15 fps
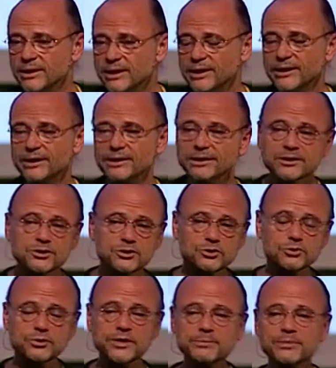an
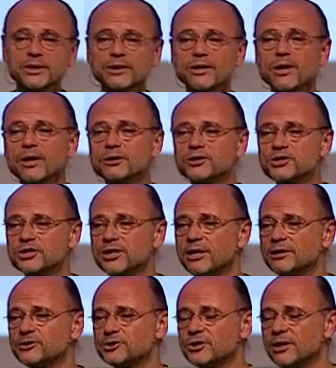extremely long
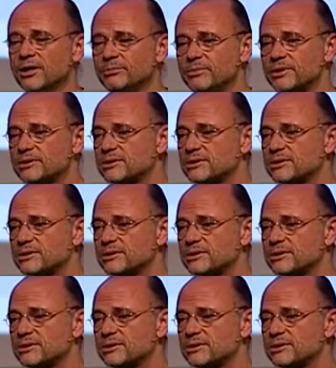shot job